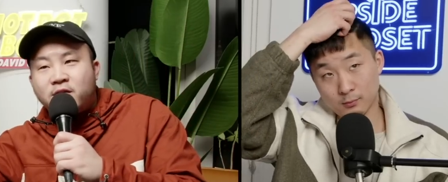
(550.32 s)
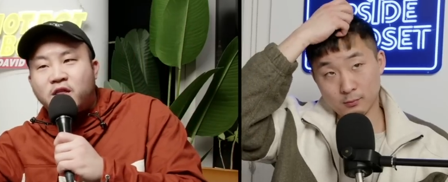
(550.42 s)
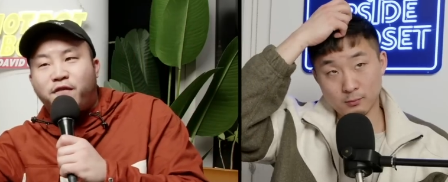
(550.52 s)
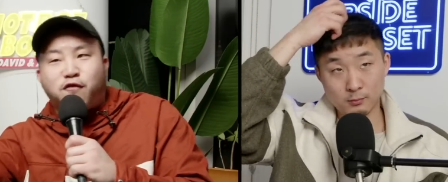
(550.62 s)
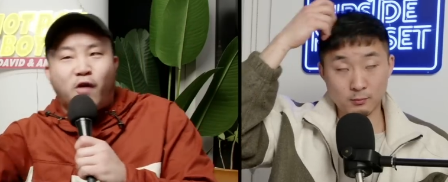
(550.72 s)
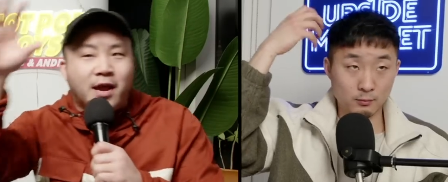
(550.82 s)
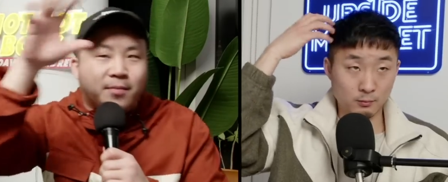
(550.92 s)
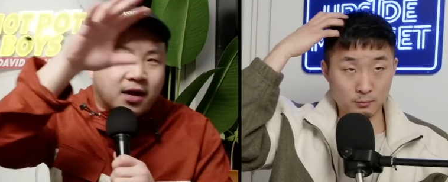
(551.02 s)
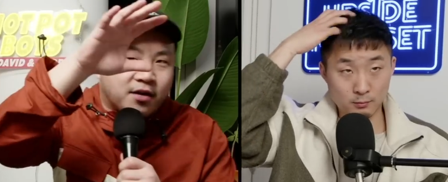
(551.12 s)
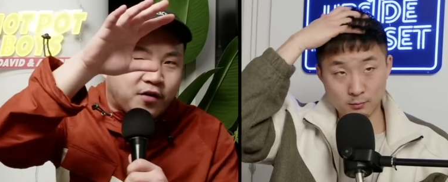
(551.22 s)
Speaker 1: the
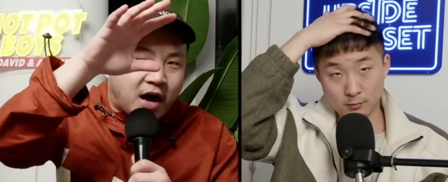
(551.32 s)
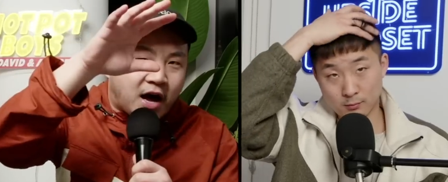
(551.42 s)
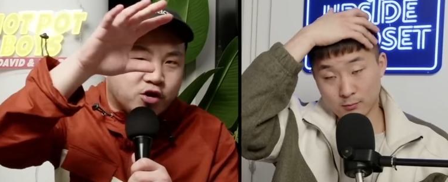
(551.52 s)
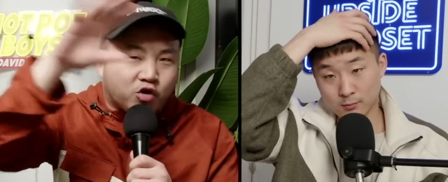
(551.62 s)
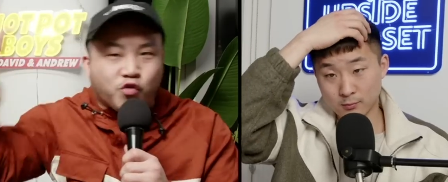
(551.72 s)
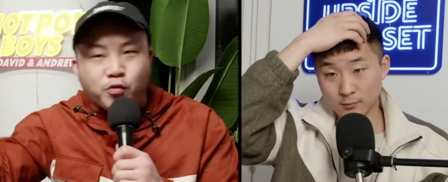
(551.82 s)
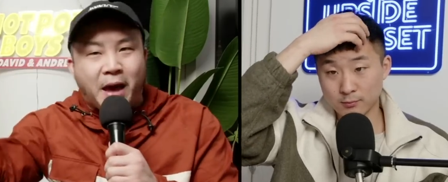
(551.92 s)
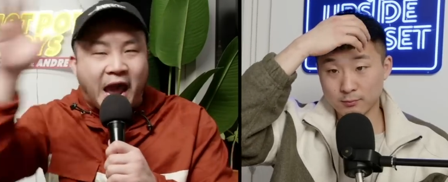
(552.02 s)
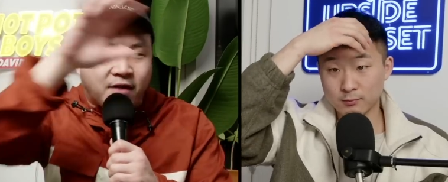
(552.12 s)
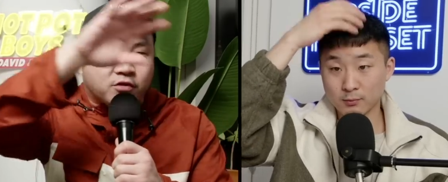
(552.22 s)
framing of uh, your group
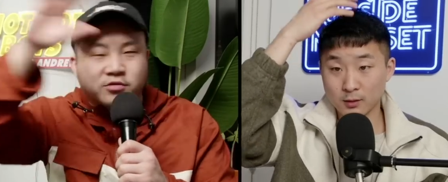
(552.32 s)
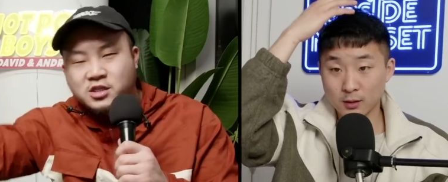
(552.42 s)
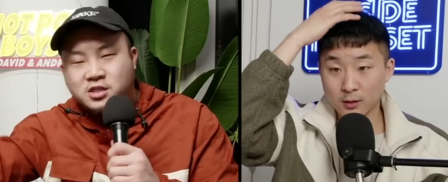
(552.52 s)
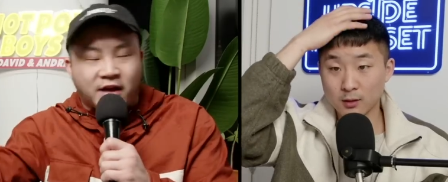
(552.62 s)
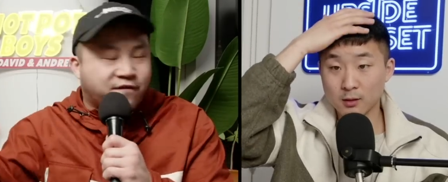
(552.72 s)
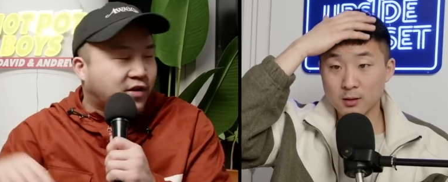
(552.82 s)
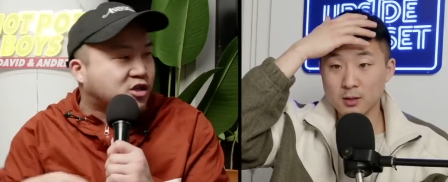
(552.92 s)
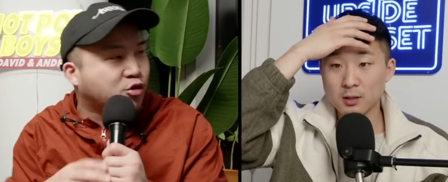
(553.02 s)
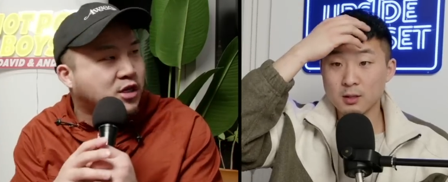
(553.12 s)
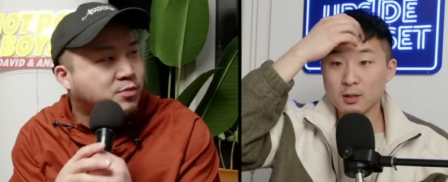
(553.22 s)
behavior is just, like,
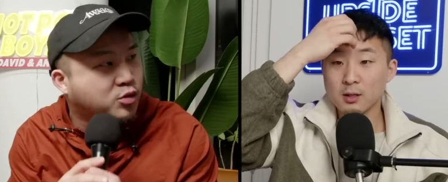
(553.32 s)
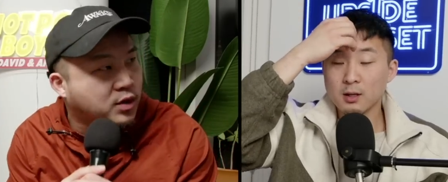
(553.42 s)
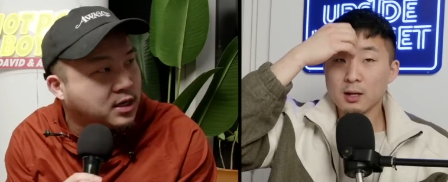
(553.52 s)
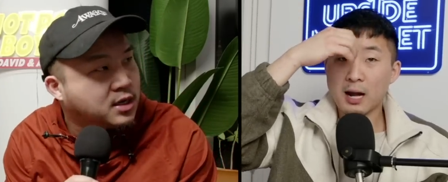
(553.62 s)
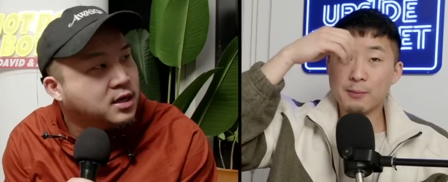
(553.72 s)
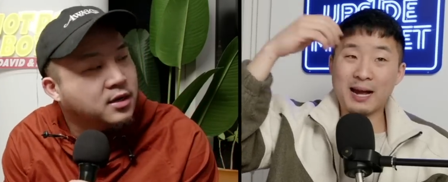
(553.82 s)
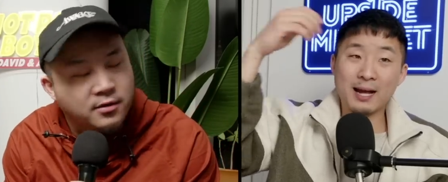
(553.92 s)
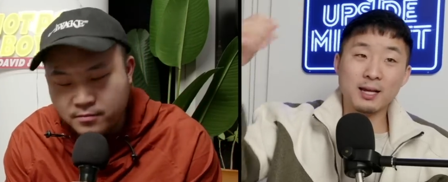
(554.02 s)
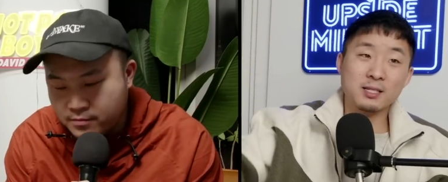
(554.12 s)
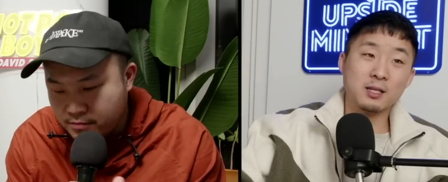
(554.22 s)
fluctuates between.
Speaker 2: I mean,
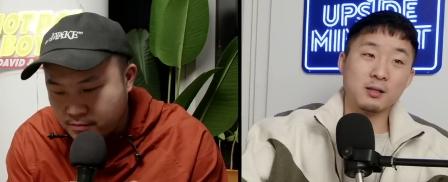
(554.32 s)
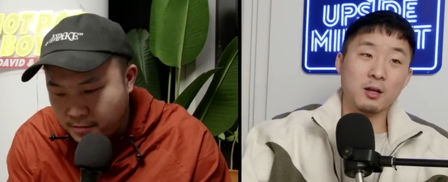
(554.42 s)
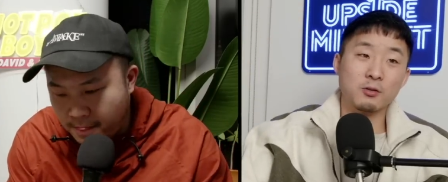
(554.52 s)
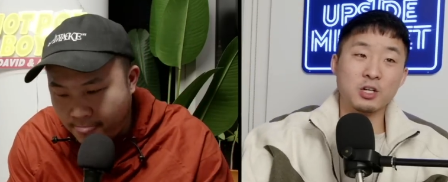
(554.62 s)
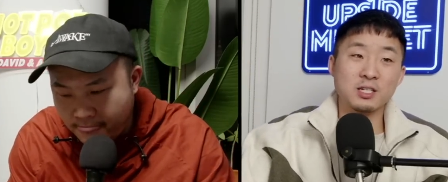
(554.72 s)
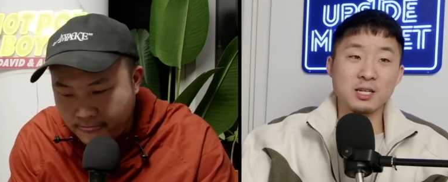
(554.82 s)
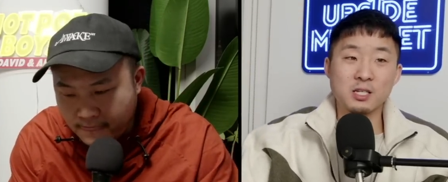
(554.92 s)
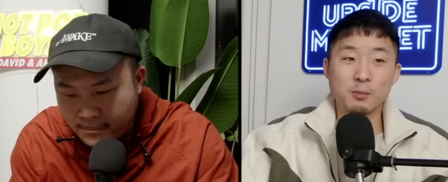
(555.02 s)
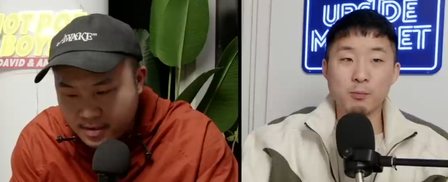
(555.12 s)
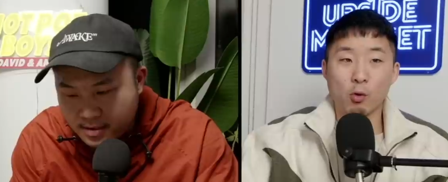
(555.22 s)
I guess there just
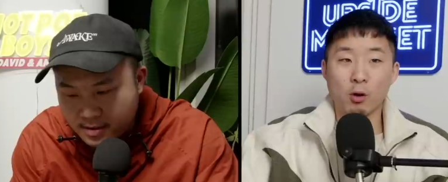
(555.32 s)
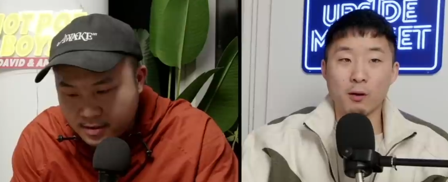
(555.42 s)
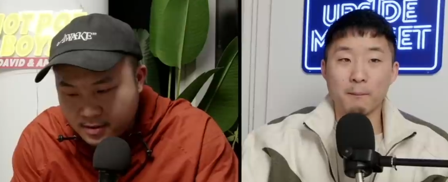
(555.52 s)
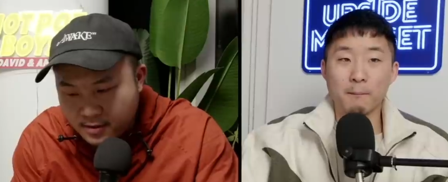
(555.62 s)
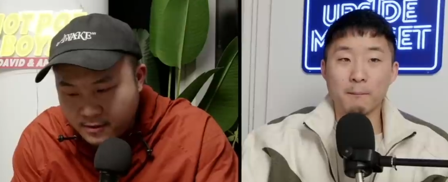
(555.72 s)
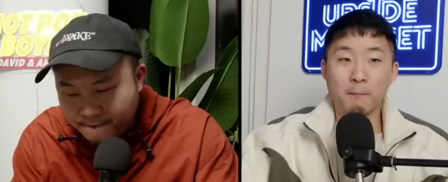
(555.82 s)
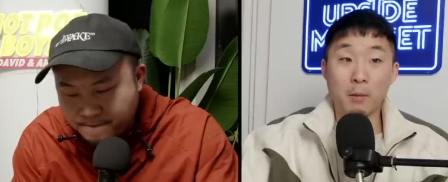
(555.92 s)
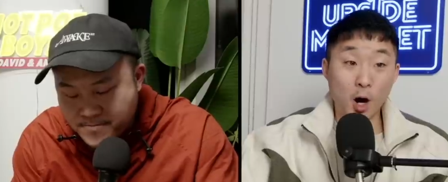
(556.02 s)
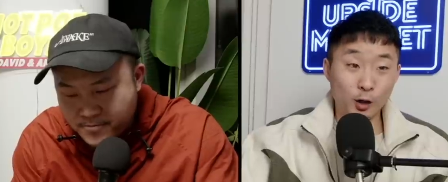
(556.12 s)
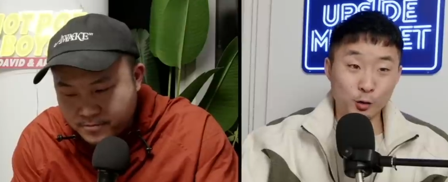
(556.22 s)
needs to be more
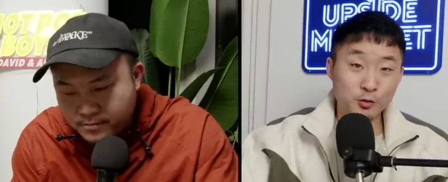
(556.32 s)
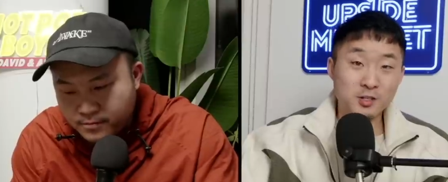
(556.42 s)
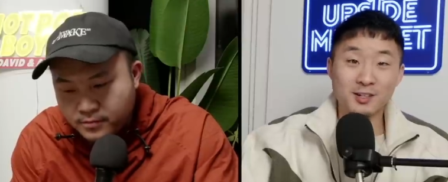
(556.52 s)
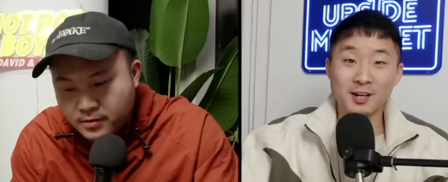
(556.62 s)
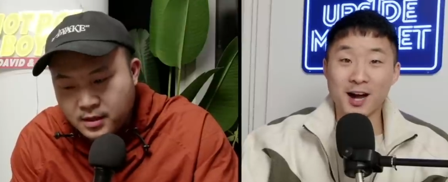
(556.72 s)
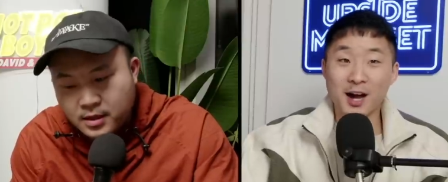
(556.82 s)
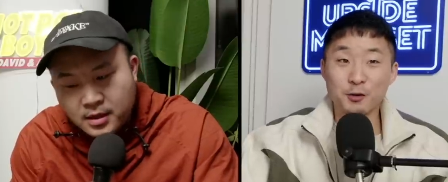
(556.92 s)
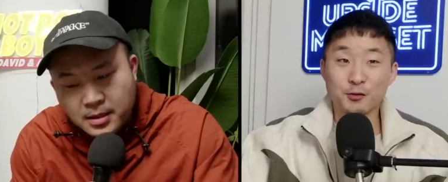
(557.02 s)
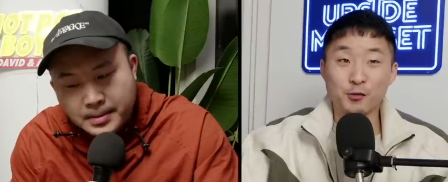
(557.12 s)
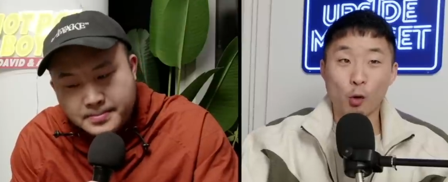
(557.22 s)
models
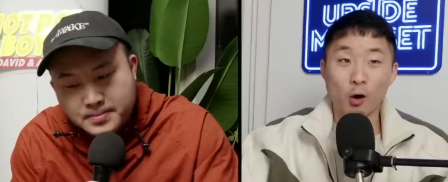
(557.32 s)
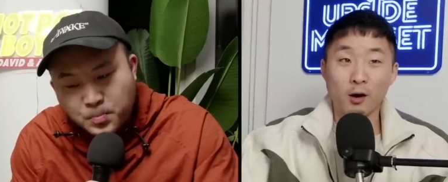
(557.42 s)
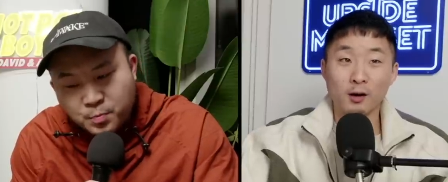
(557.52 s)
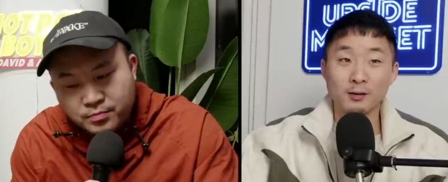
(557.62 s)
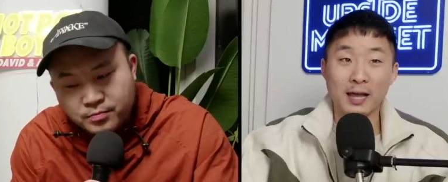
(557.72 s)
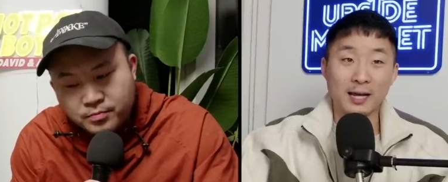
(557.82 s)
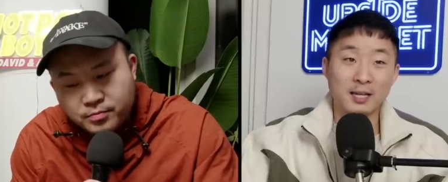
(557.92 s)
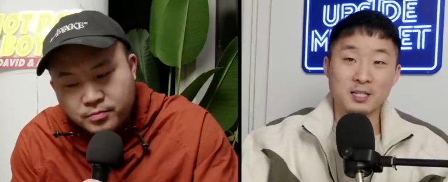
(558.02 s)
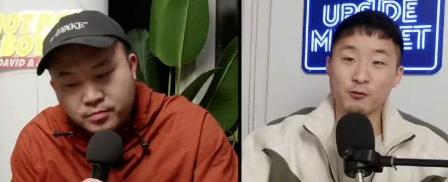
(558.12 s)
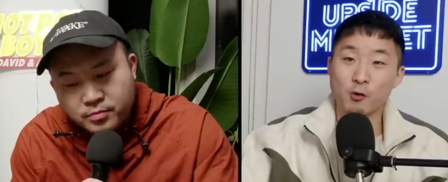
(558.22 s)
uh, for like
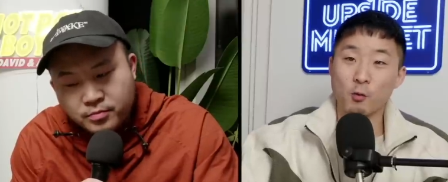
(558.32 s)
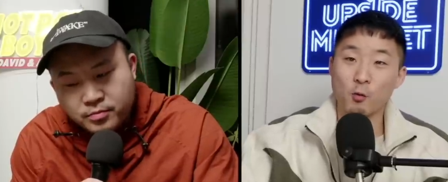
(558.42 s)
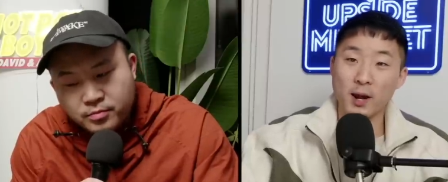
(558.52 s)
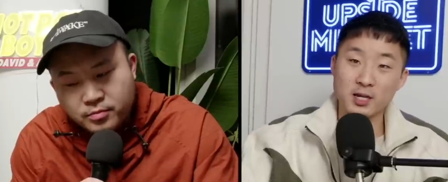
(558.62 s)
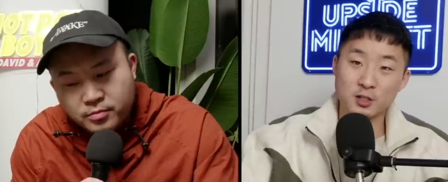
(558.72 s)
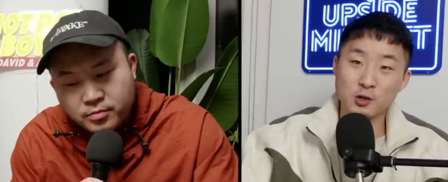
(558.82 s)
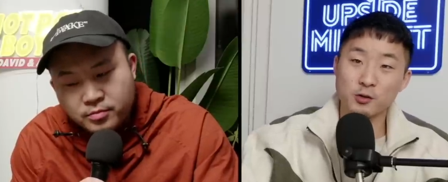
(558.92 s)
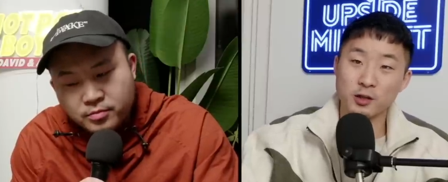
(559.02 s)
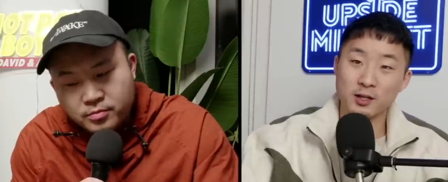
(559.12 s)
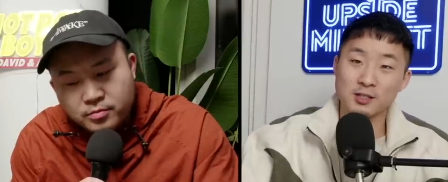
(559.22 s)
a different way to do
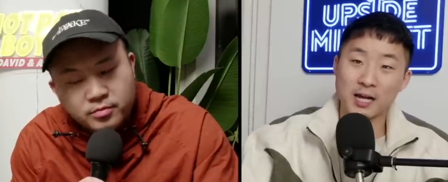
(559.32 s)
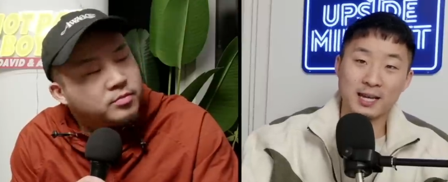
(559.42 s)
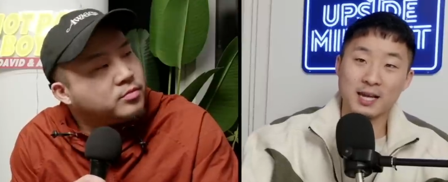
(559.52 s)
things. I